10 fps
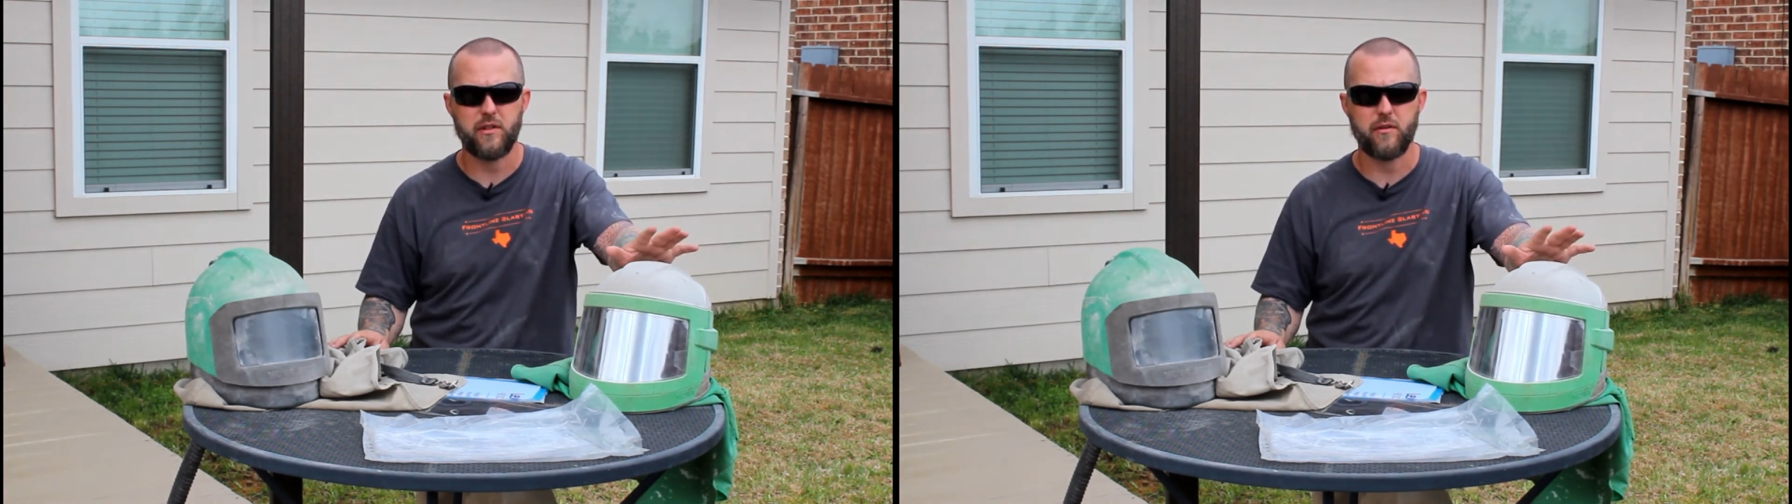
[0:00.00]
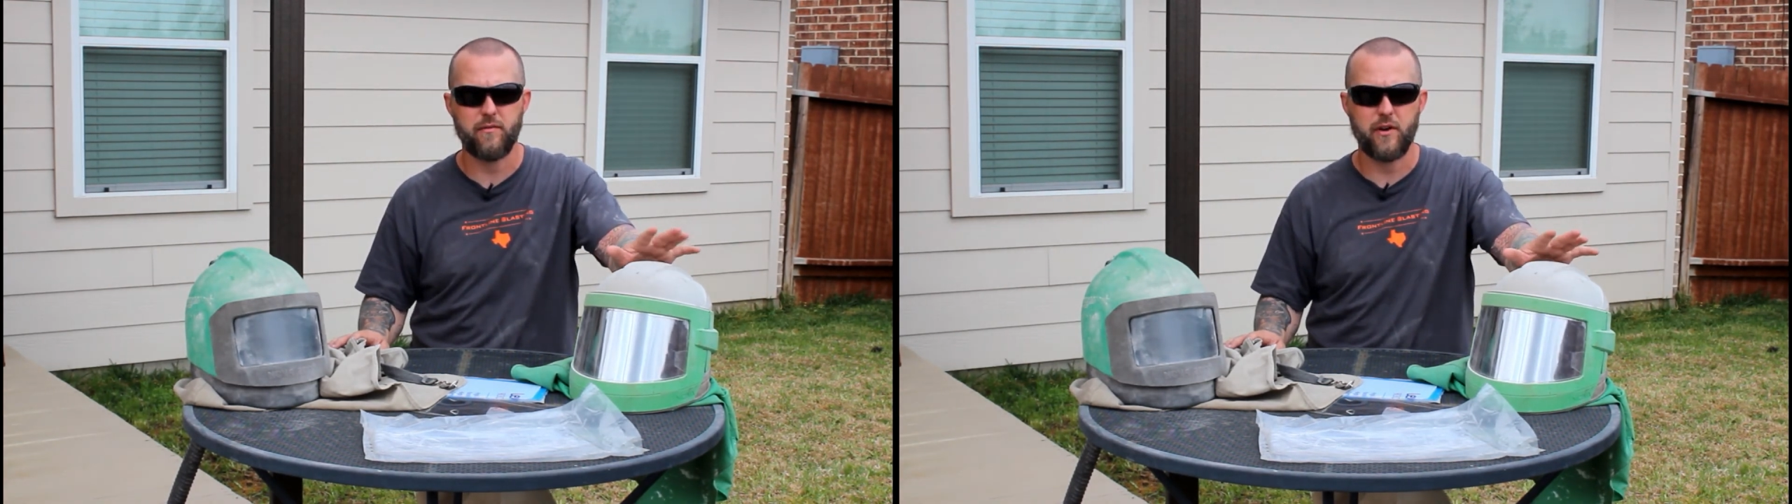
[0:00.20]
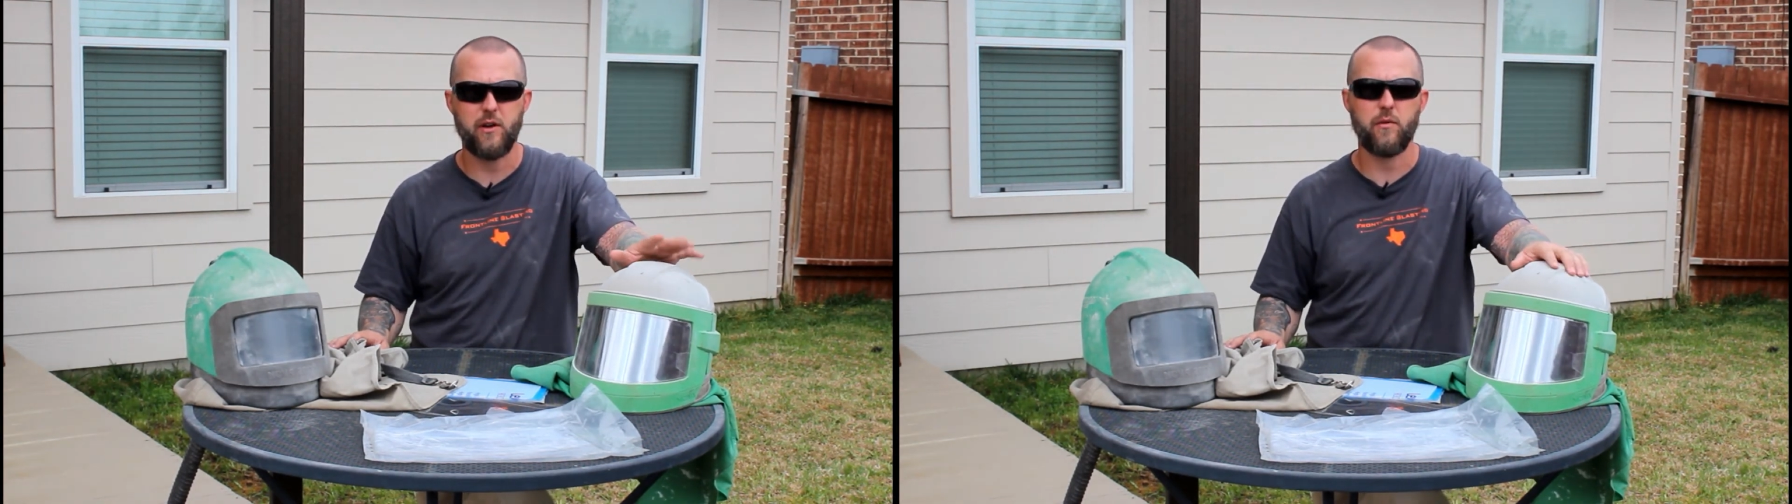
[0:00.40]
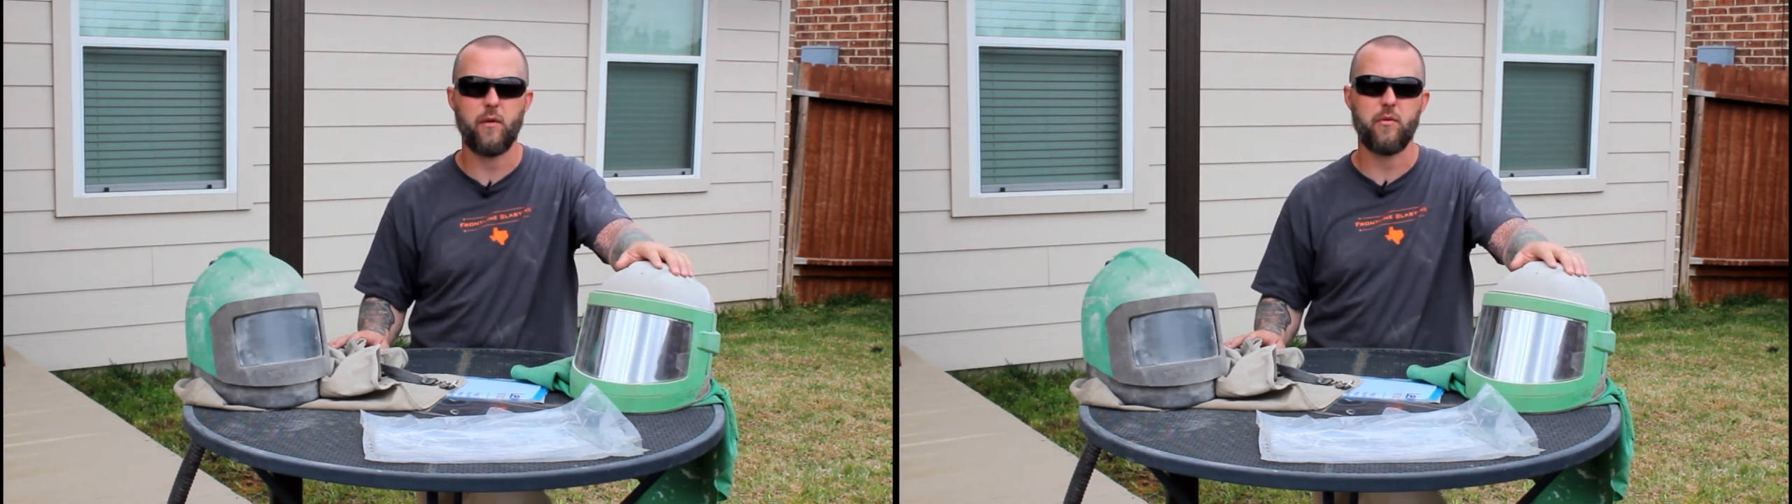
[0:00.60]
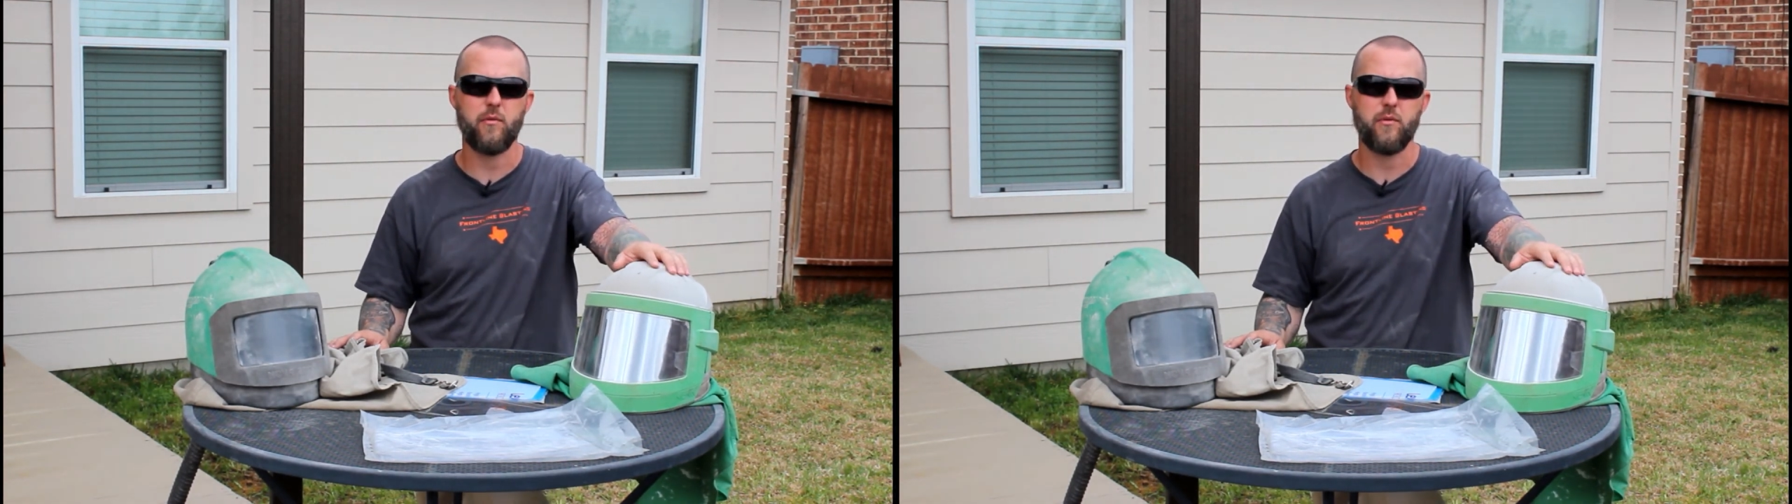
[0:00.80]
They're very
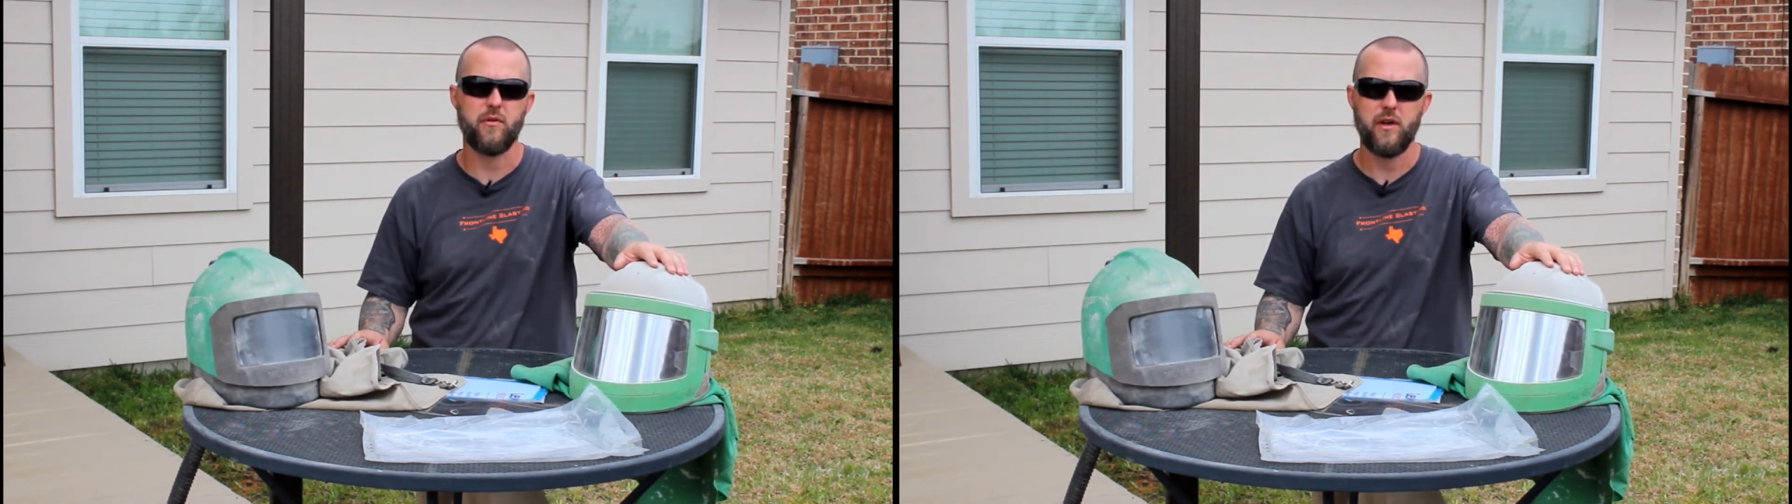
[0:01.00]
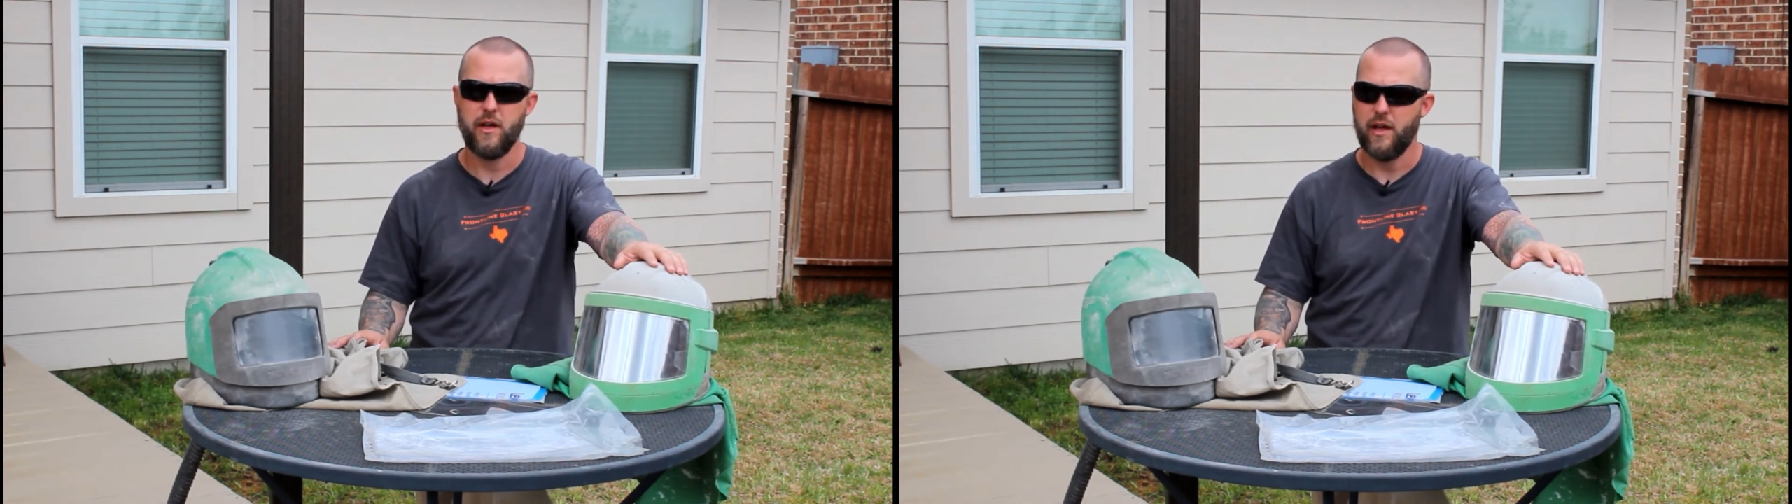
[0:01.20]
reputable